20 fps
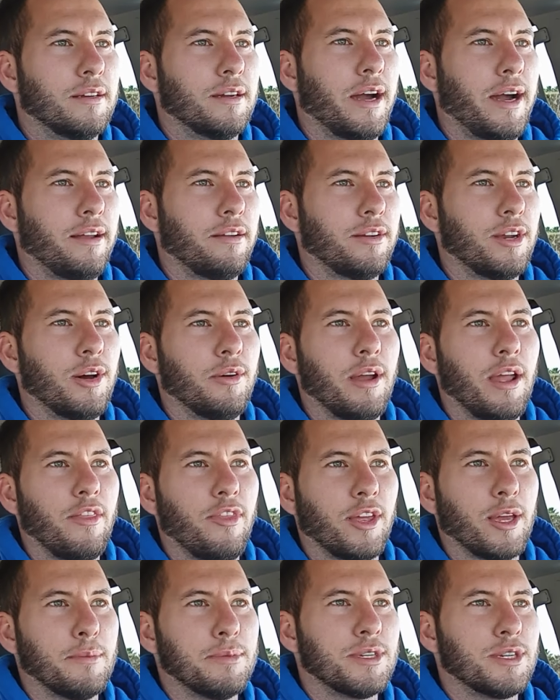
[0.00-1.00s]
I don't know.
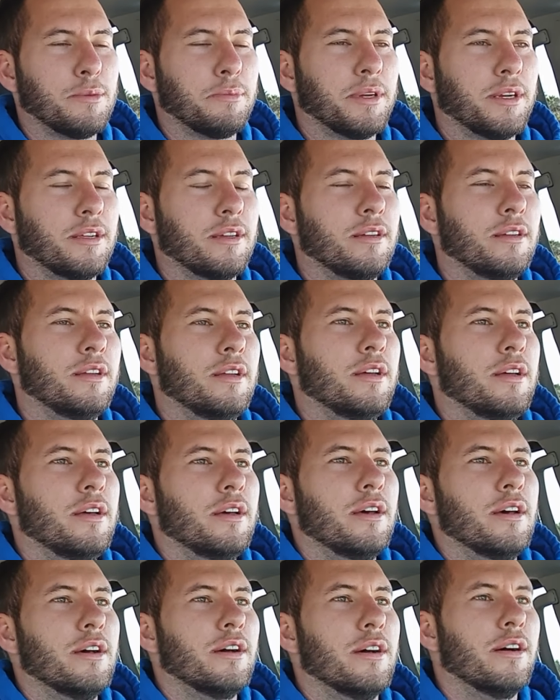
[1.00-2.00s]
anything. I'm stupid.
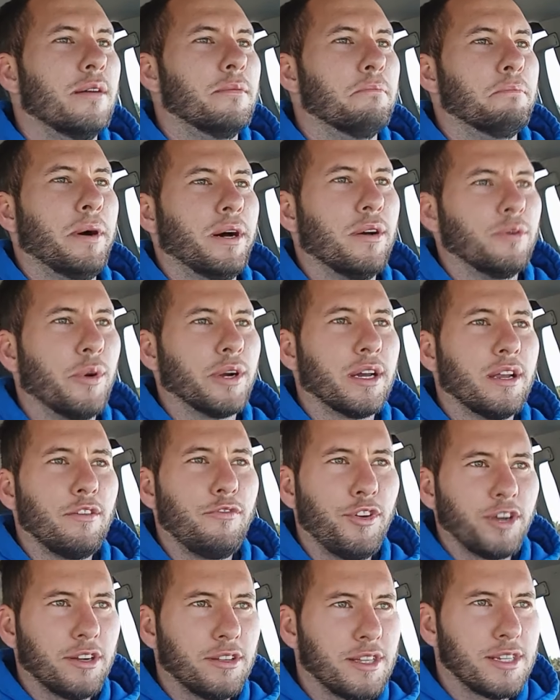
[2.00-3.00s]
But we're going to
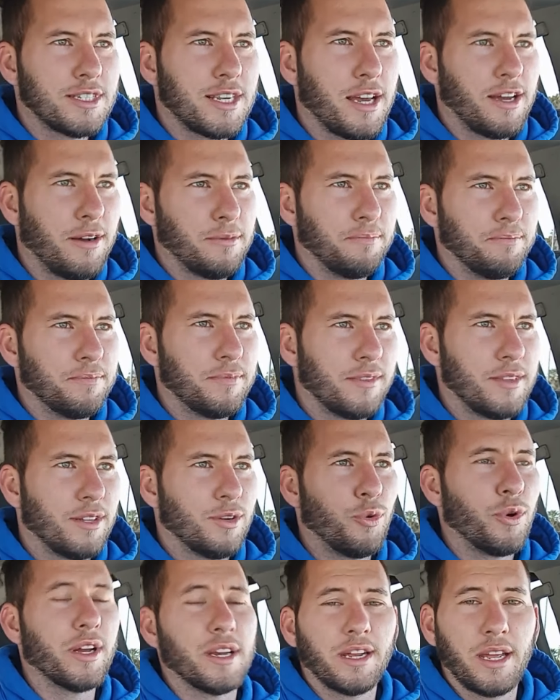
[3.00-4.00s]
figure this out.
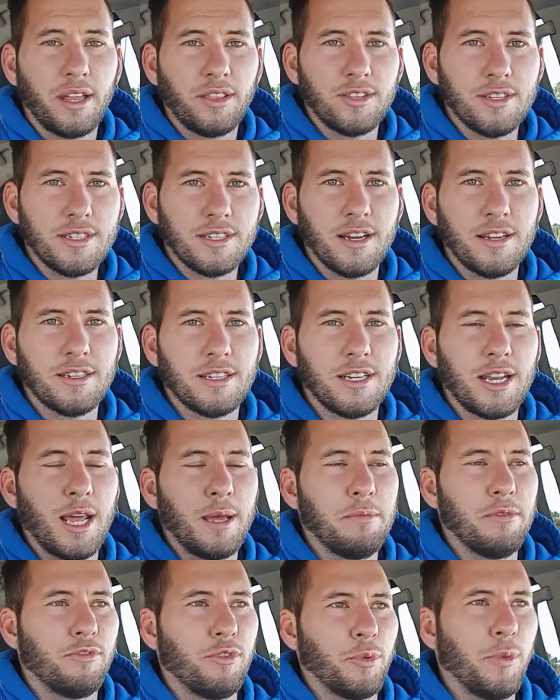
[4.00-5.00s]
We're going to get this done today
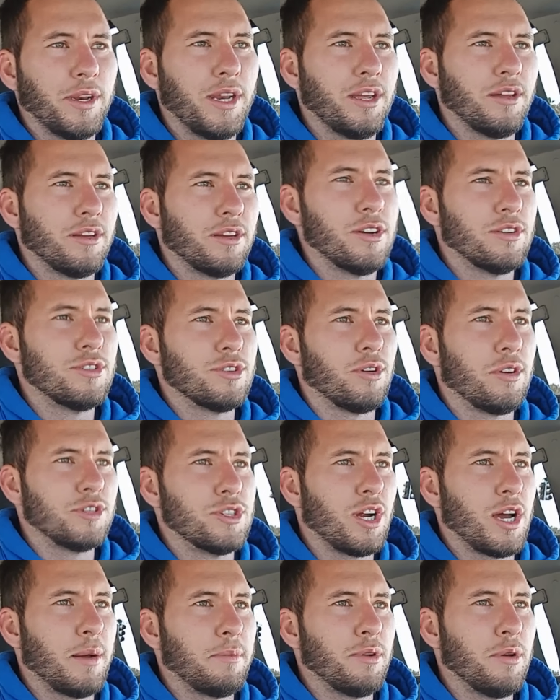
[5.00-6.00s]
before we need to go to our
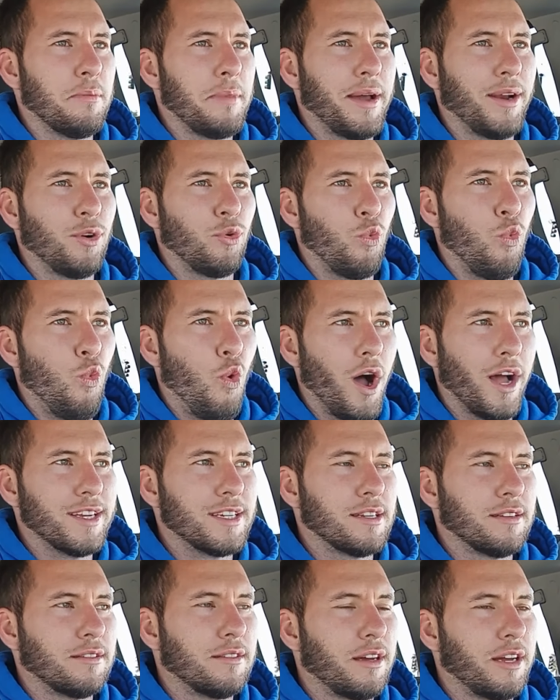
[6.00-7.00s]
job, no matter
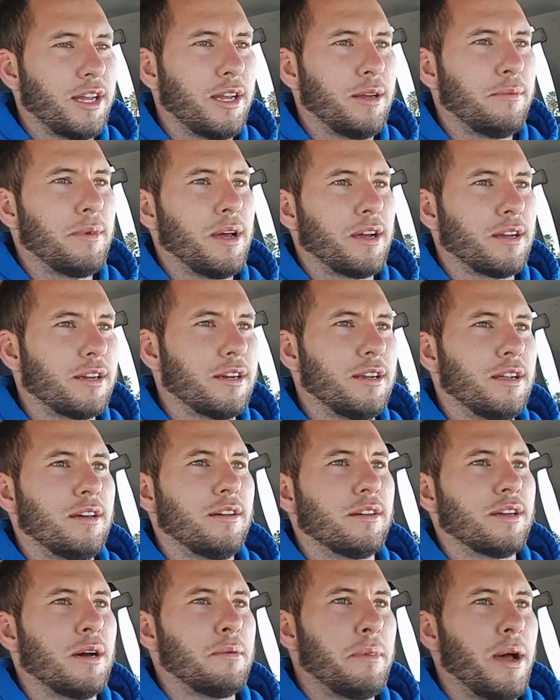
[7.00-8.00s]
what. I am not going
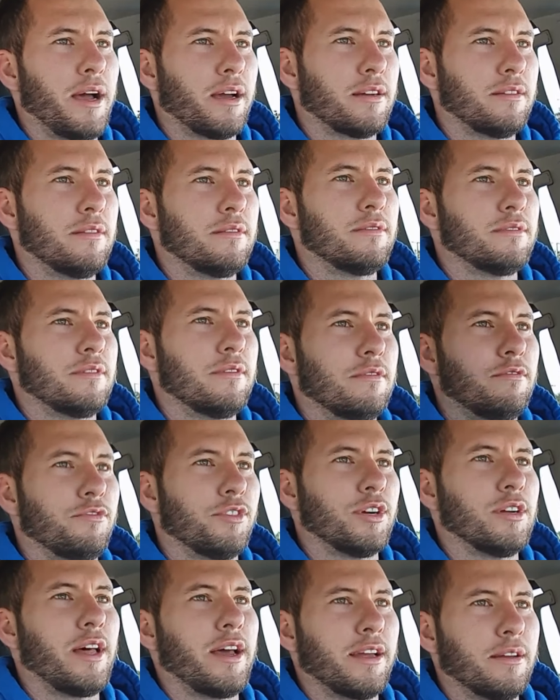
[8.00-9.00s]
to come back
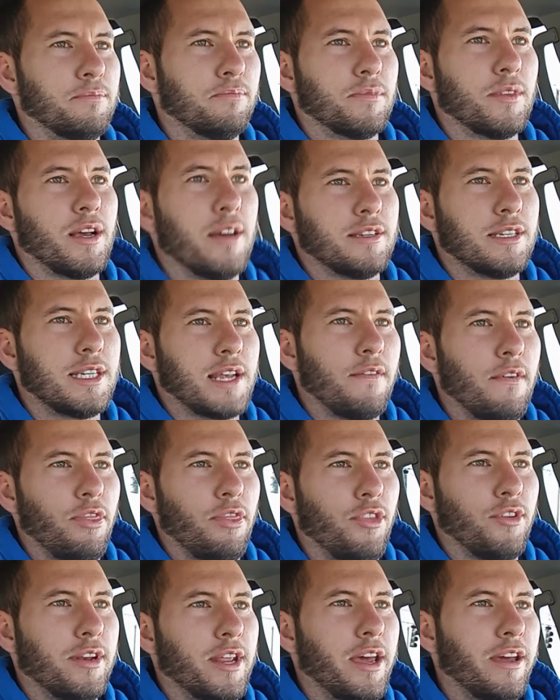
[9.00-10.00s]
for like a
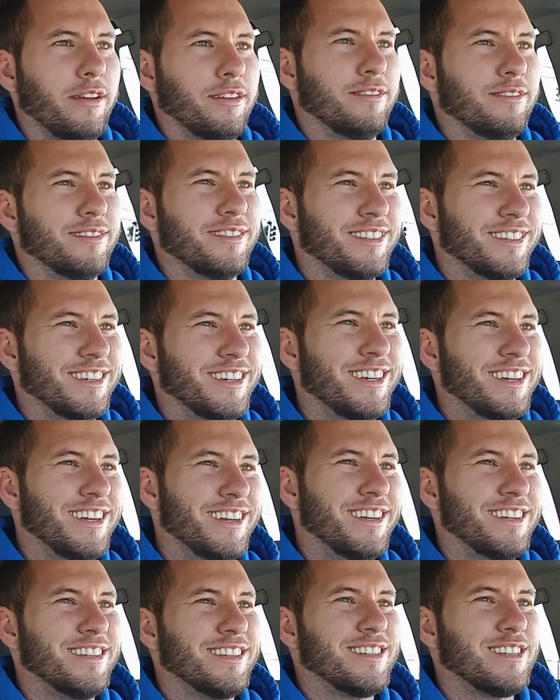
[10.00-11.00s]
seventh day.
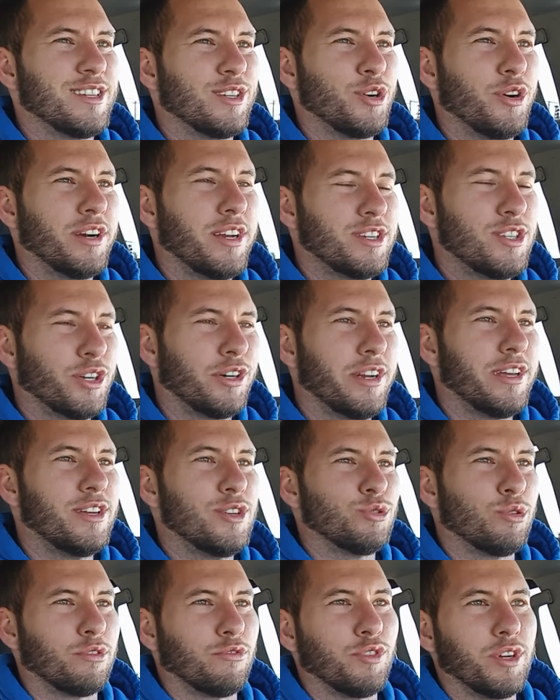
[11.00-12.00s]
This is already turning
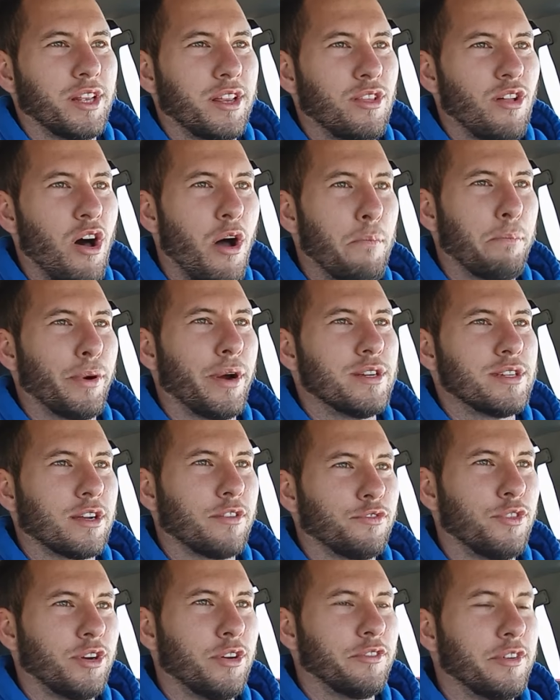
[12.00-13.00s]
into a really long
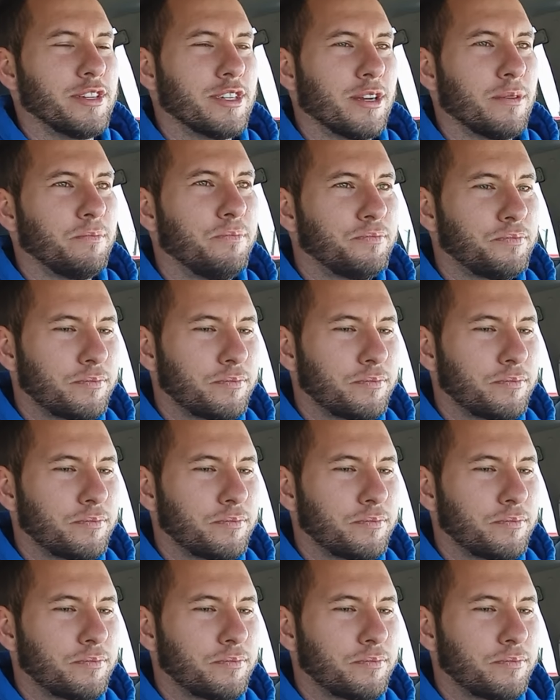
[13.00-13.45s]
project for no reason.